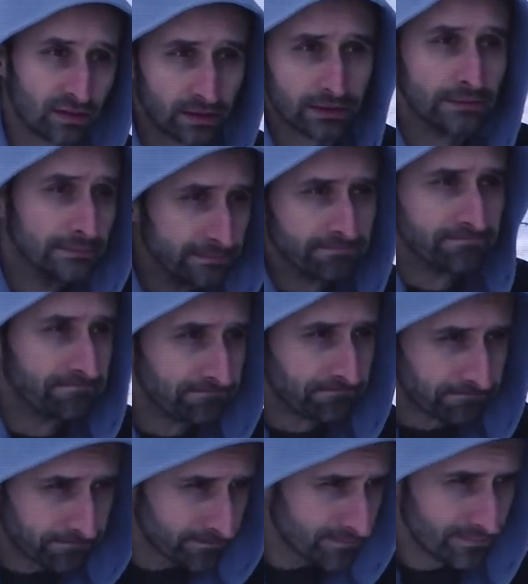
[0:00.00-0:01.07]
uh,
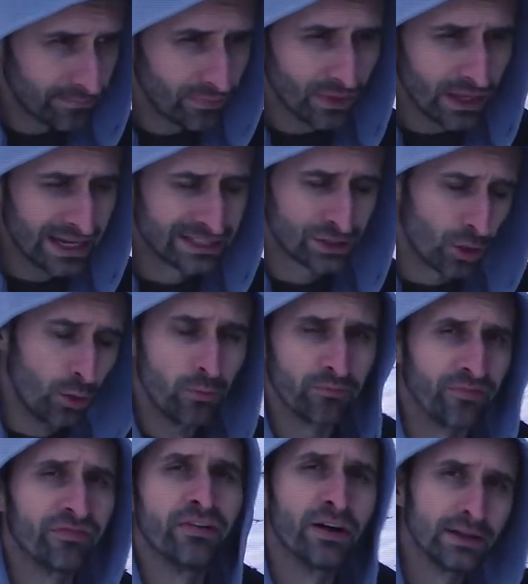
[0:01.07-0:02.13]
It's
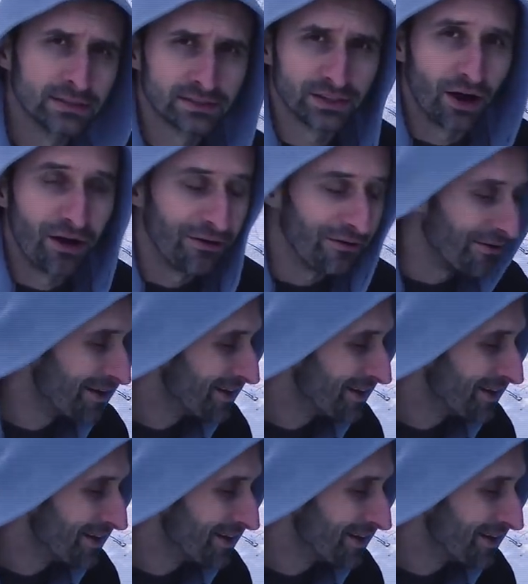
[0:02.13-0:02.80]
oomph, so